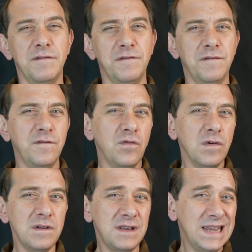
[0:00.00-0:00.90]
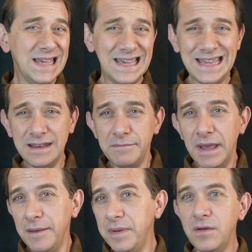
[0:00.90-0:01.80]
14
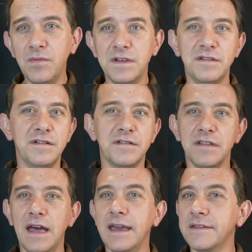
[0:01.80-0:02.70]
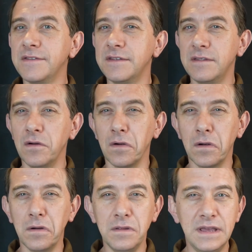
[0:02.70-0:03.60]
maybe, which is like the
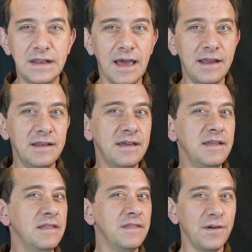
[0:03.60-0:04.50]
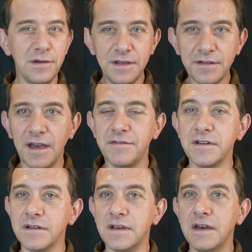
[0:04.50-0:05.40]
early 1930s. I have
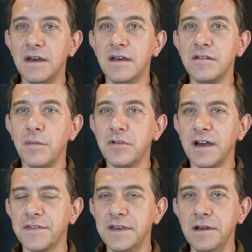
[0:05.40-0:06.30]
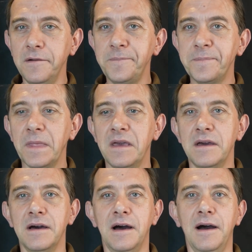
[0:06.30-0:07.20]
to double check the year.
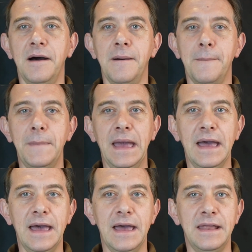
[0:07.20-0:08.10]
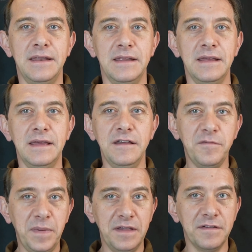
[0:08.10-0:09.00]
And
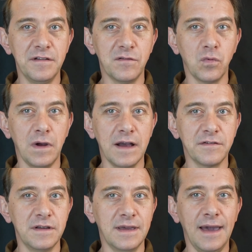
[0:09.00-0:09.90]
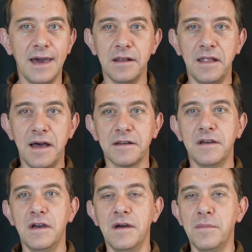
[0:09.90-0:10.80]
his pieces were actually
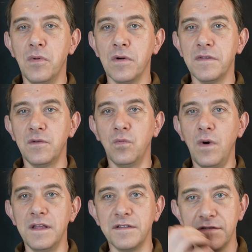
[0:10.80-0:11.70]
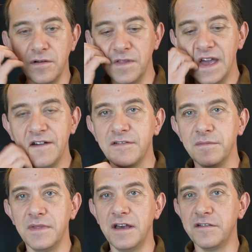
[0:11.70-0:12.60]
cataloged more than once, so they have
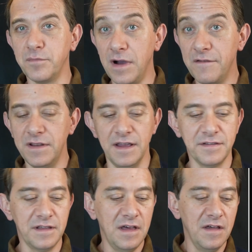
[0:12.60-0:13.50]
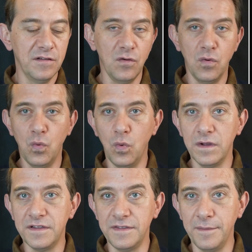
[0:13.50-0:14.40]
some nice provenance. So
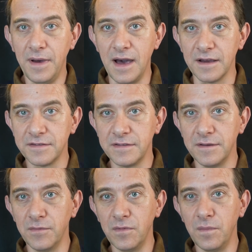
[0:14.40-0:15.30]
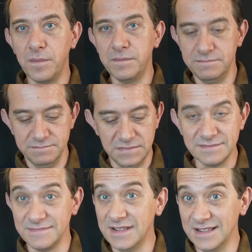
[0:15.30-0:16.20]
what's in the box?
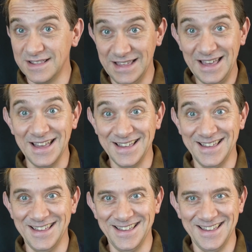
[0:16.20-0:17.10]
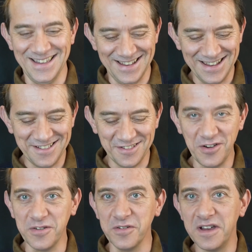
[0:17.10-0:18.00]
Let's
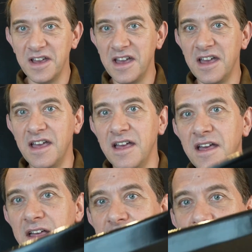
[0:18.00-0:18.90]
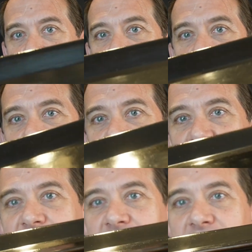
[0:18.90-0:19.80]
show you. So
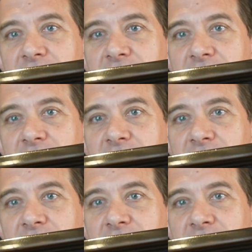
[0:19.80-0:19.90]
this,